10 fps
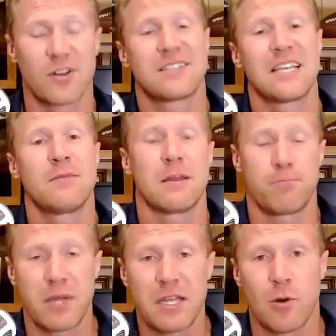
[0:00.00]
a team
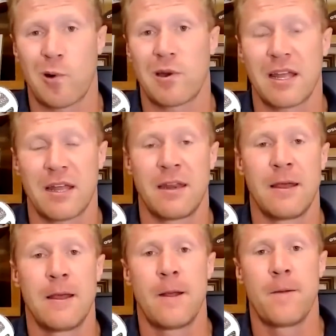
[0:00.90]
that beat Oregon
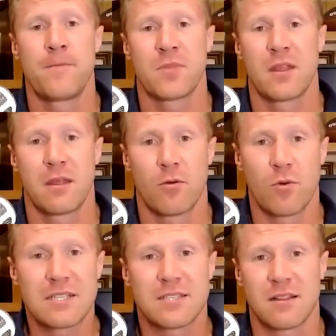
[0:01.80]

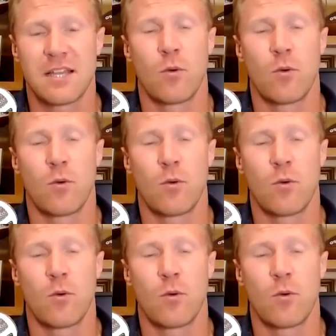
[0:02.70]
recently.